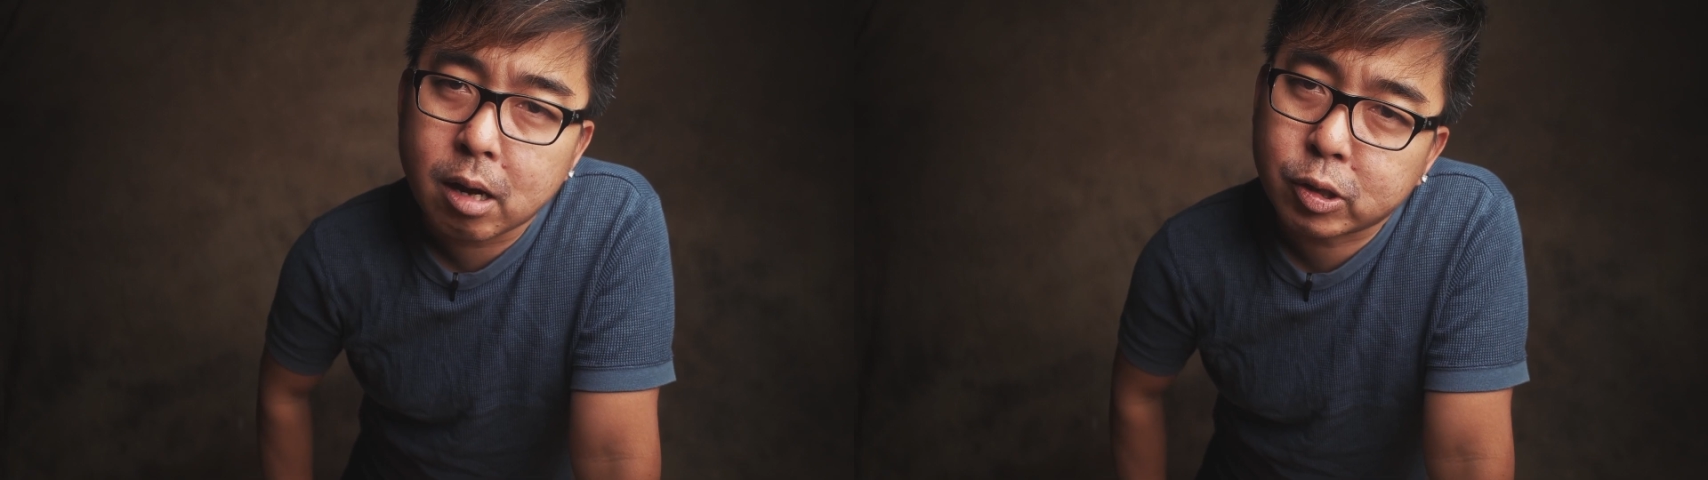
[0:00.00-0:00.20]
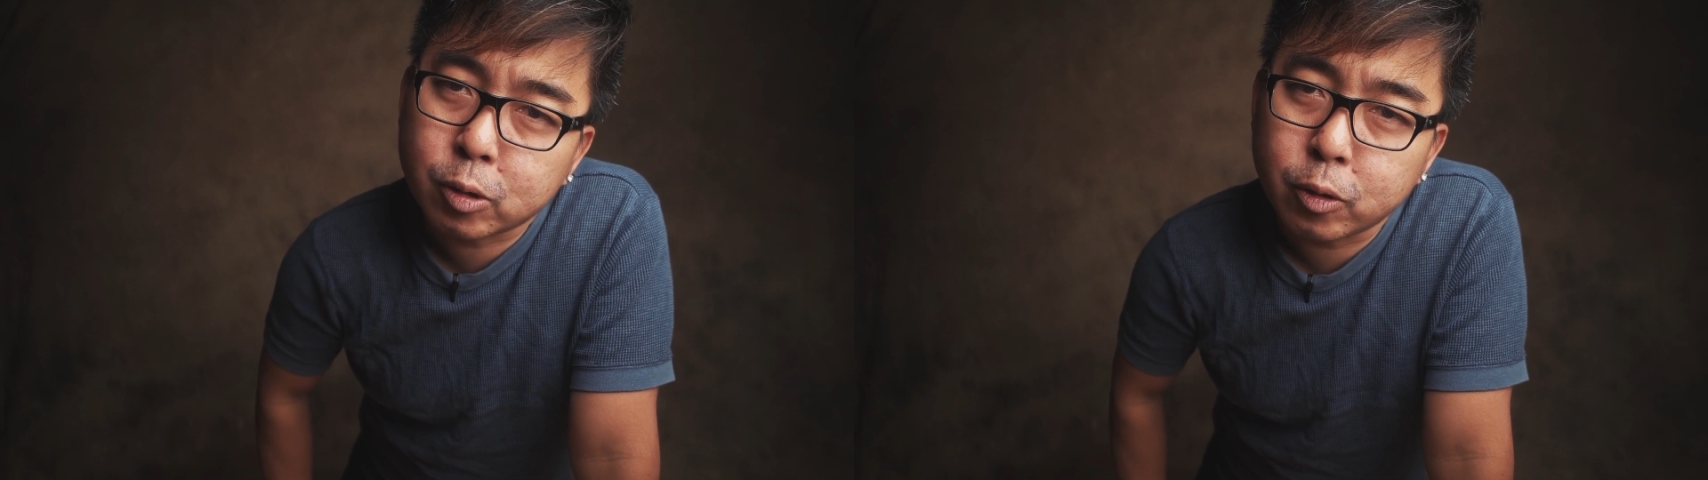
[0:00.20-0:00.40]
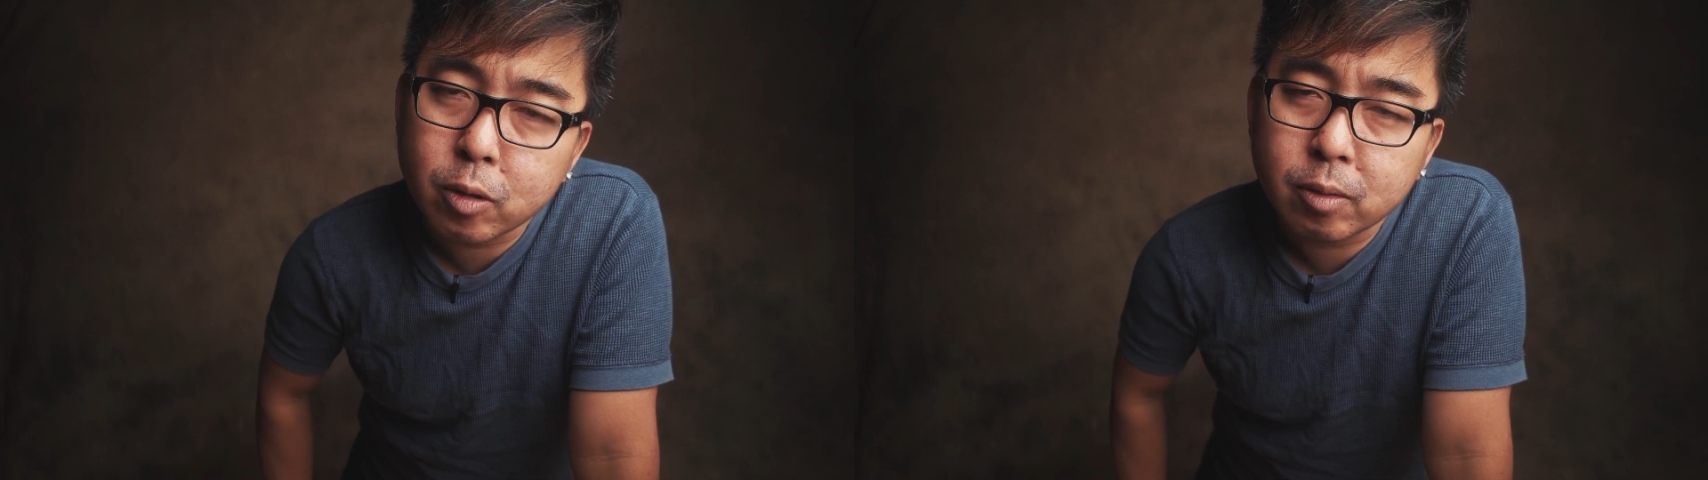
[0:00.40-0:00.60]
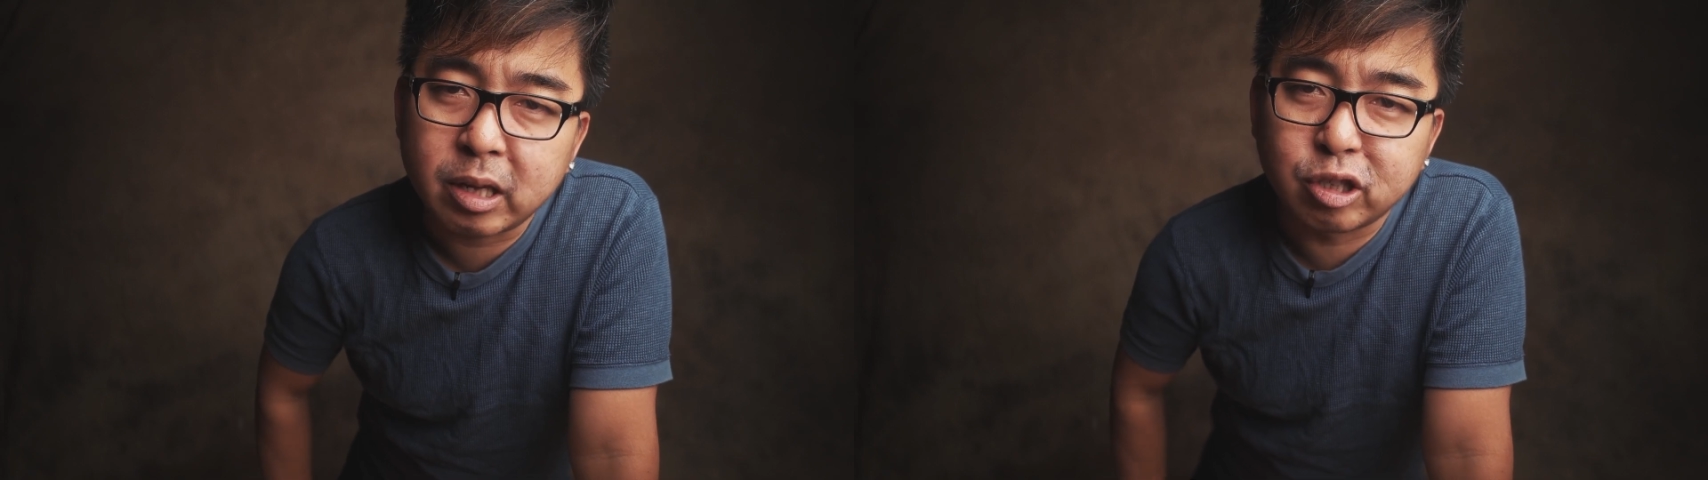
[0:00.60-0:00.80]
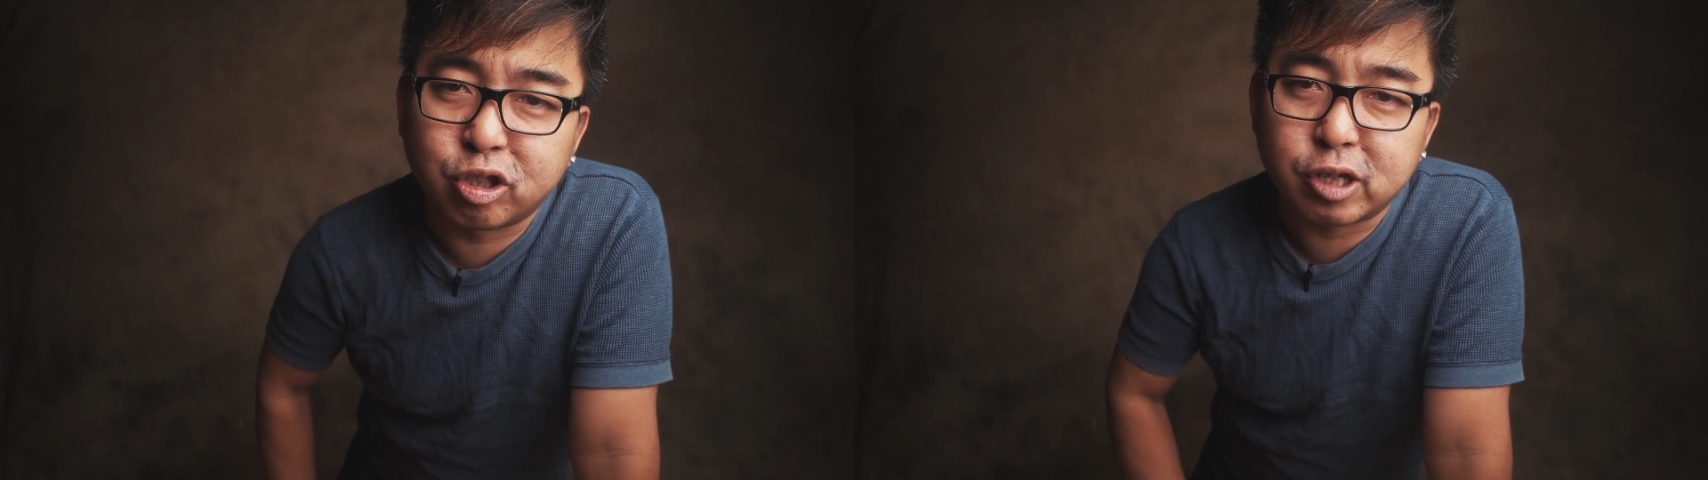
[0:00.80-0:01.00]
studio.
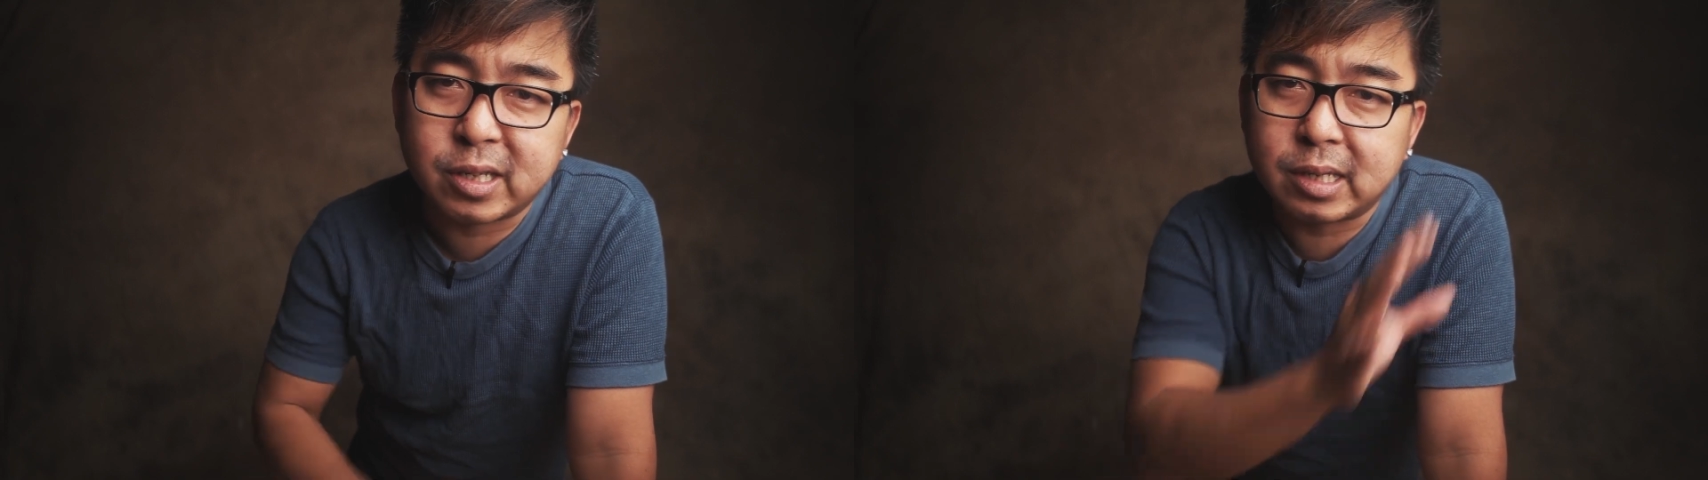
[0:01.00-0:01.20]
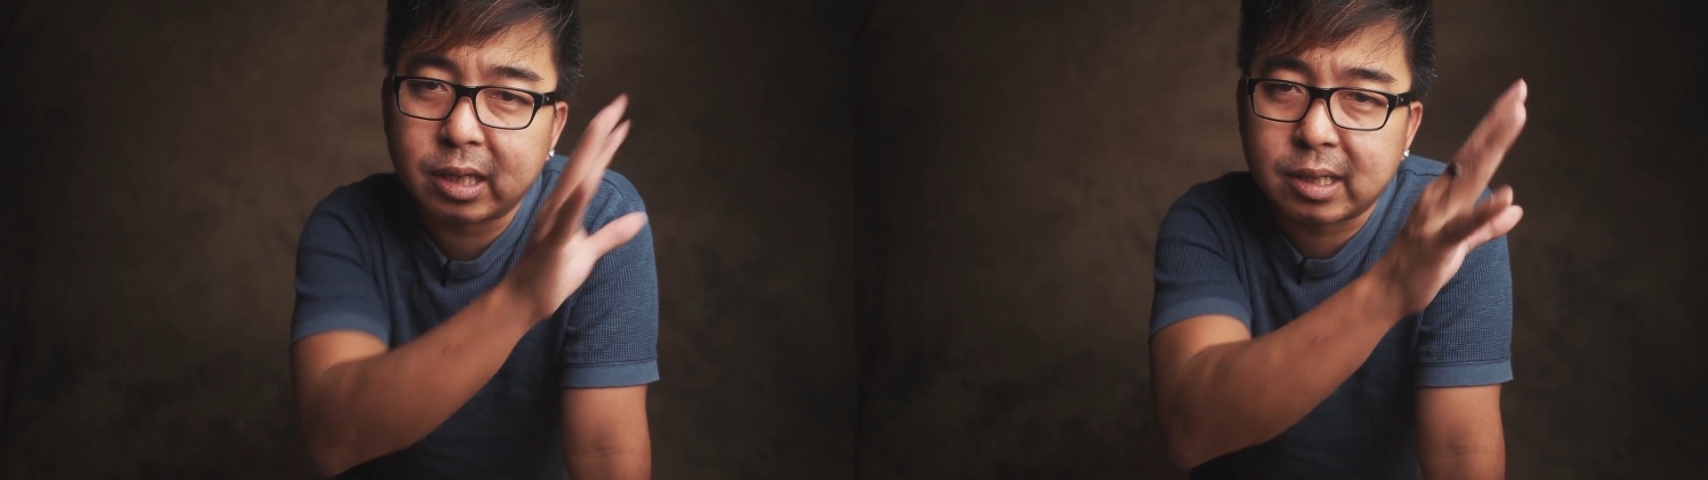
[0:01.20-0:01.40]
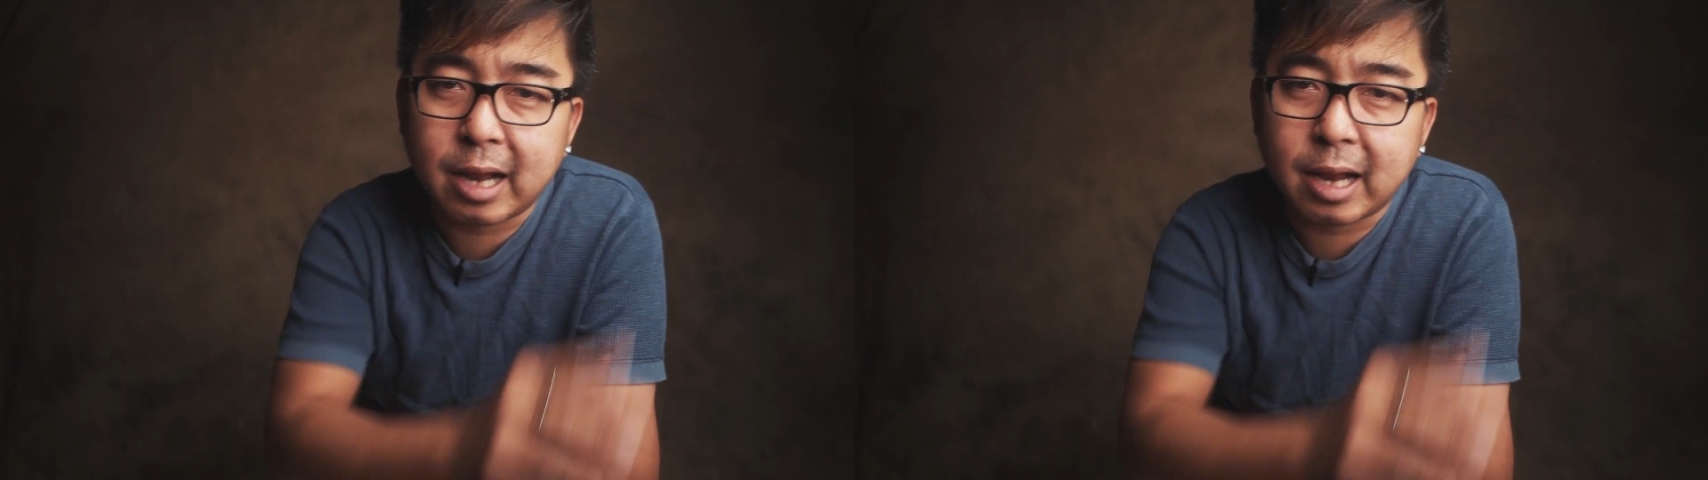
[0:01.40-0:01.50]
It's just this